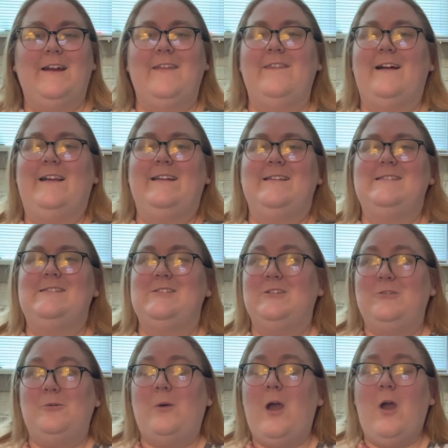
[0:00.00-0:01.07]
and that is
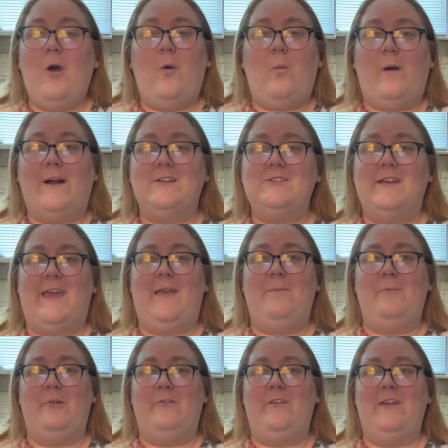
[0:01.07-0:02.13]
to watch a
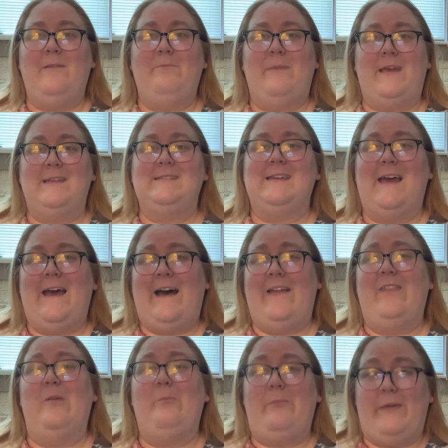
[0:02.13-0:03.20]
movie based
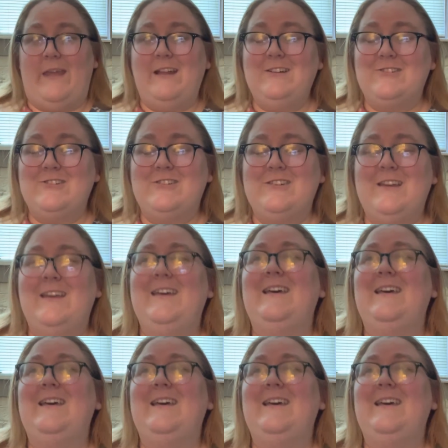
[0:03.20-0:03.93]
at the beach,